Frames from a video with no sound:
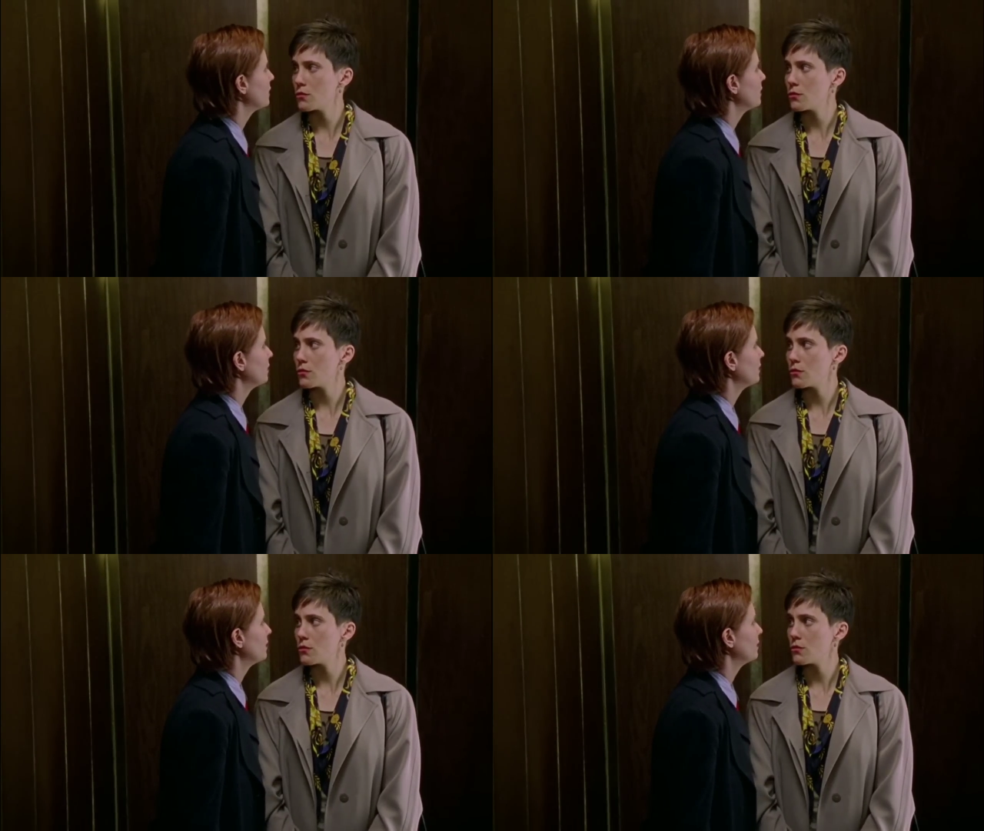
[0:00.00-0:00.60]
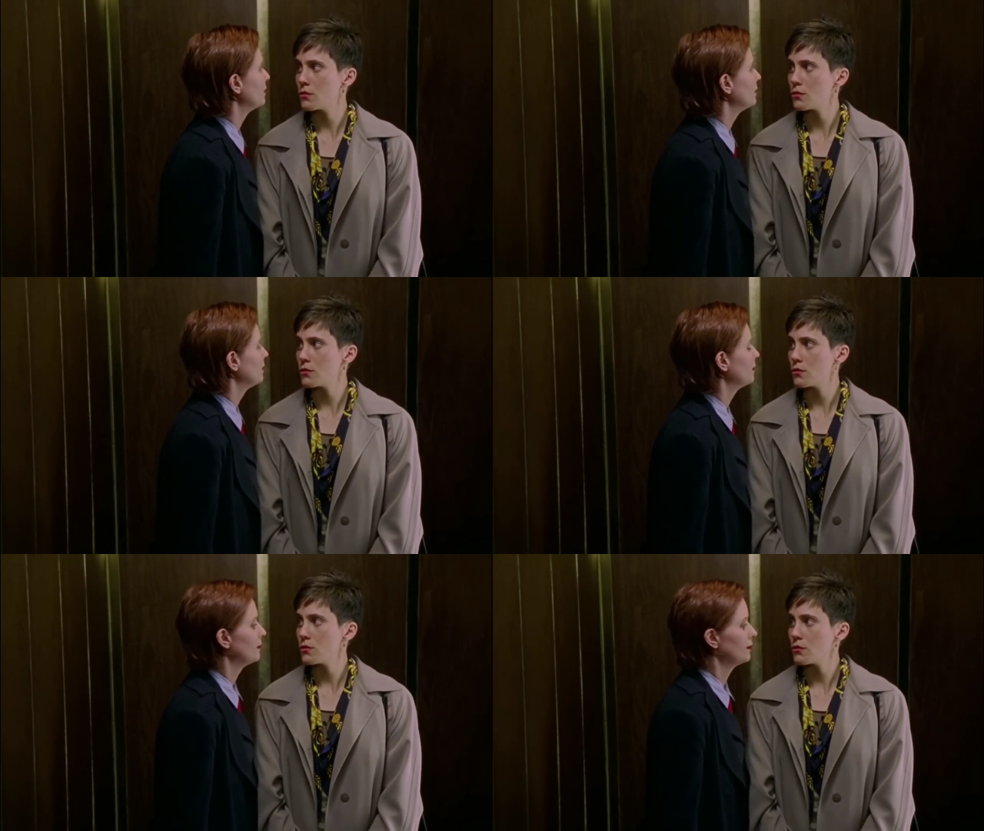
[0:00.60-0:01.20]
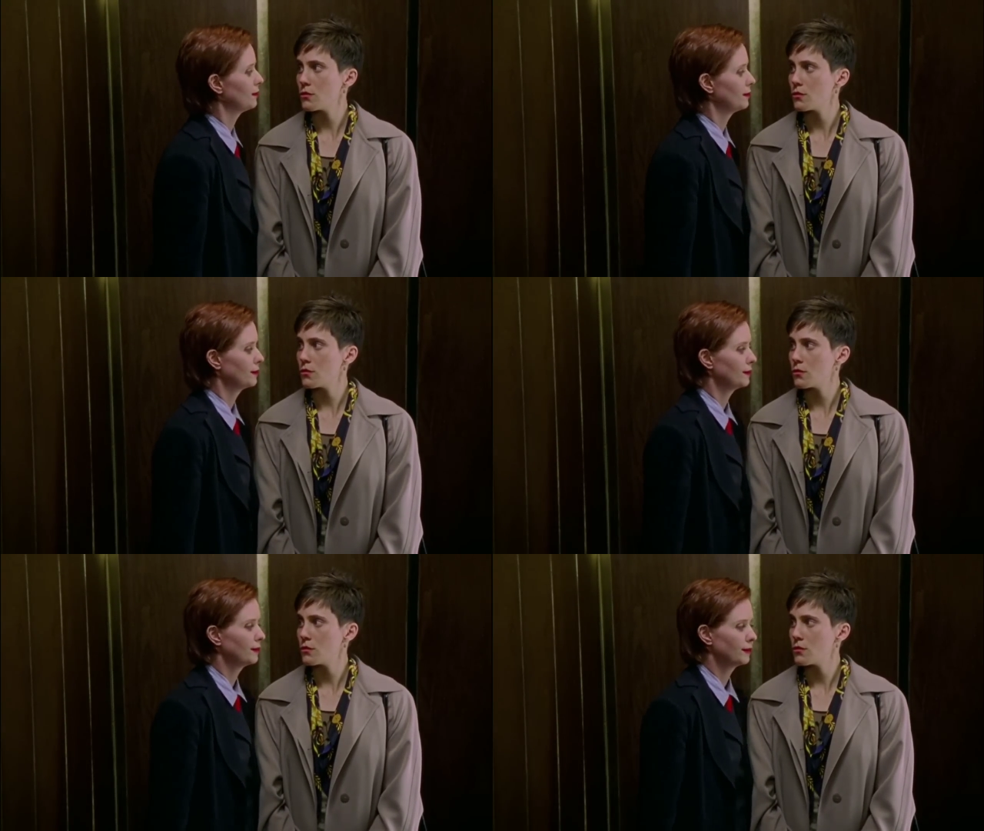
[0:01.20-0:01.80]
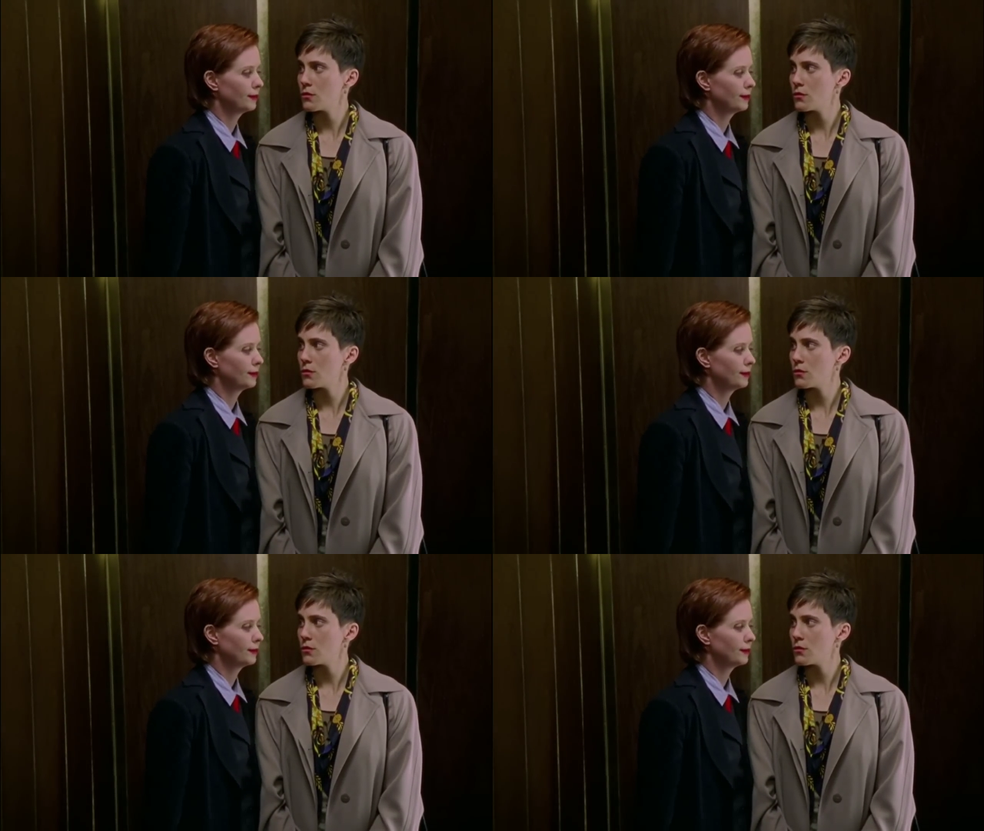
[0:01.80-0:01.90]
No one is speaking in this clip.